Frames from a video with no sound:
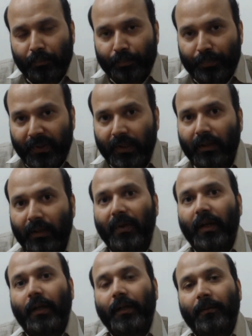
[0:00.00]
being a
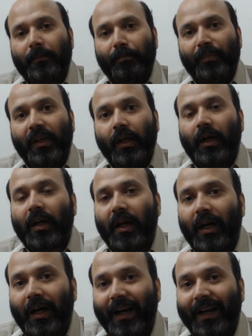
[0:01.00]
man, we are
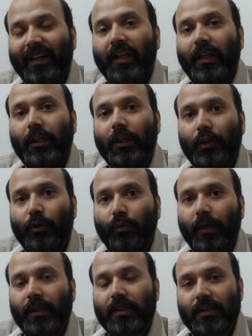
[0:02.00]
highly
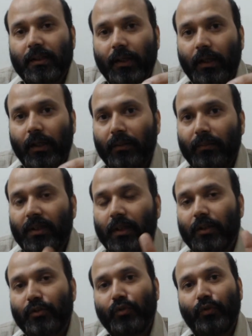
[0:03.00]
curious animal
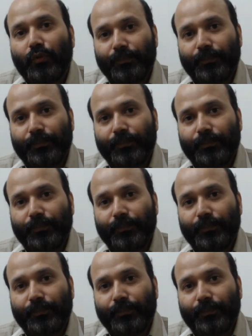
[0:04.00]
also,